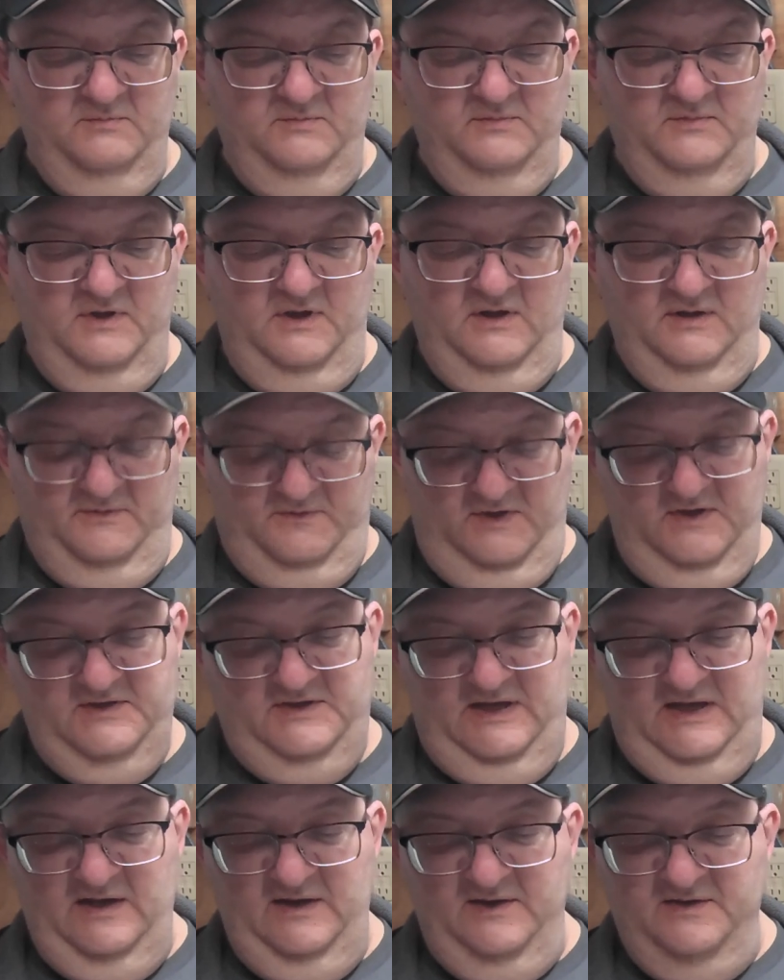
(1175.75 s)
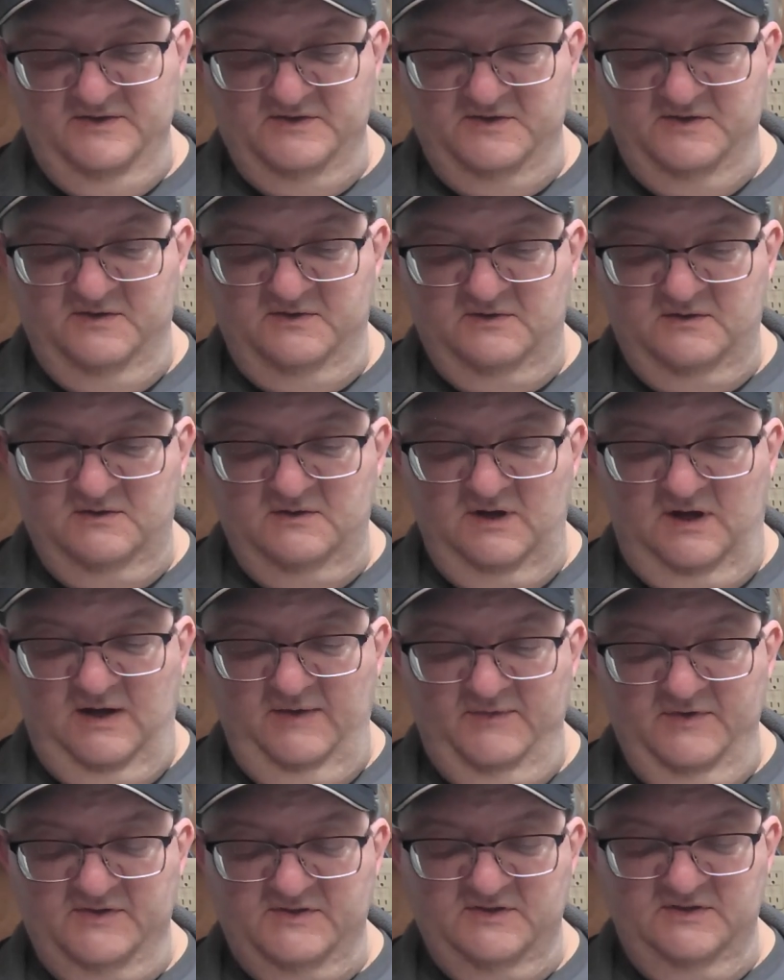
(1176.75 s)
the Italians, and
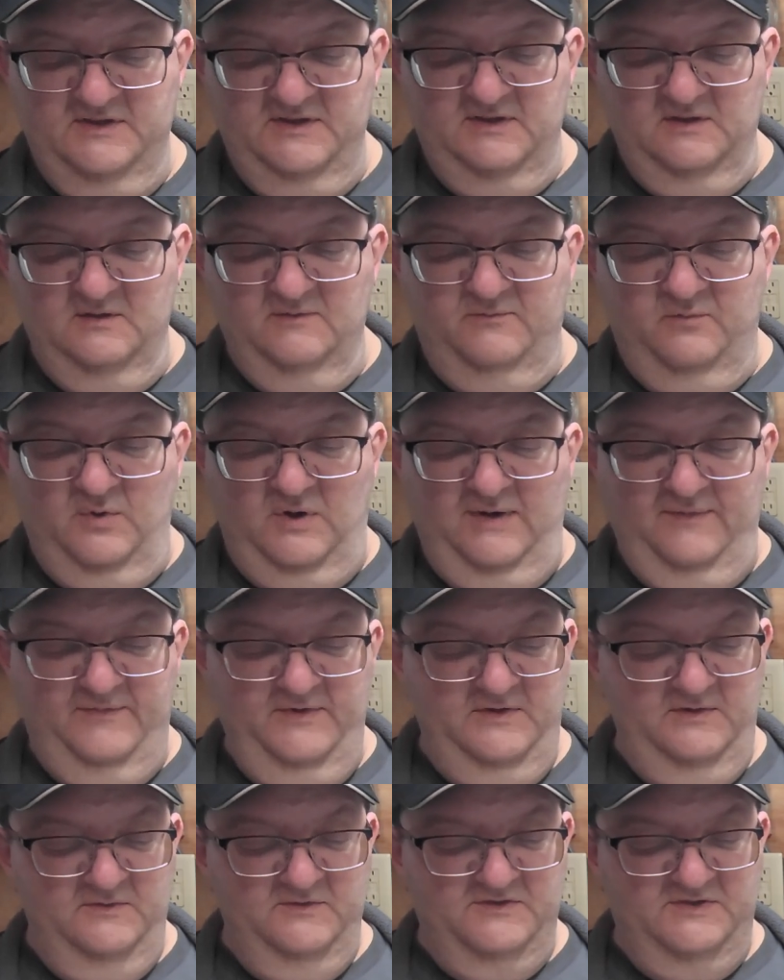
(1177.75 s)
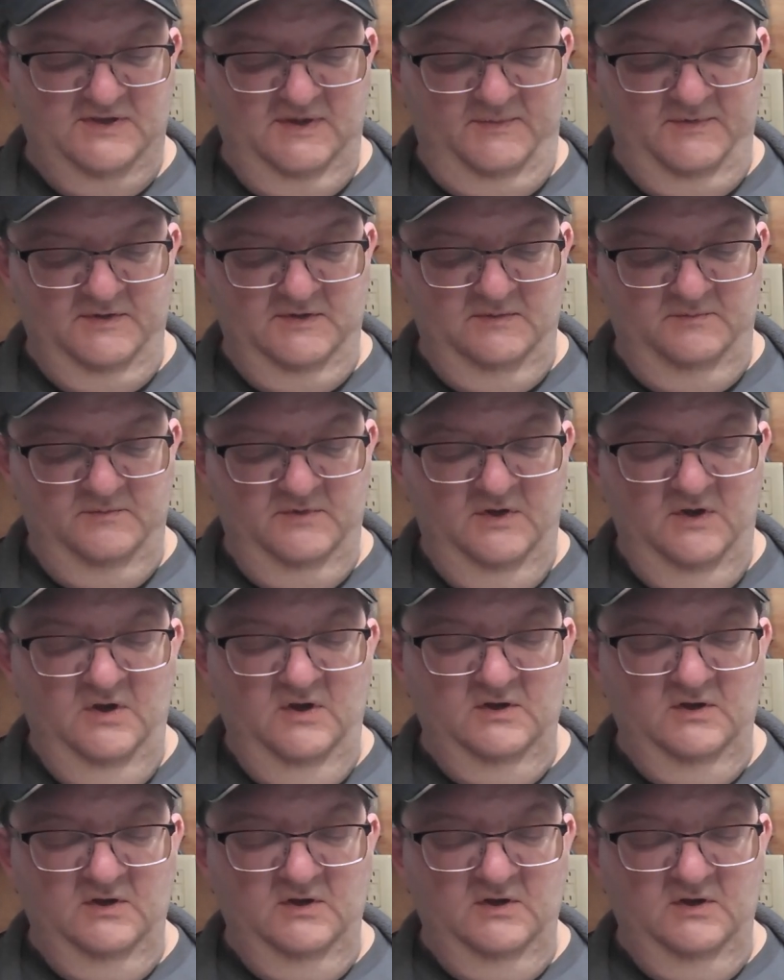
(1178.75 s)
obviously the Luftwaffe used some of them.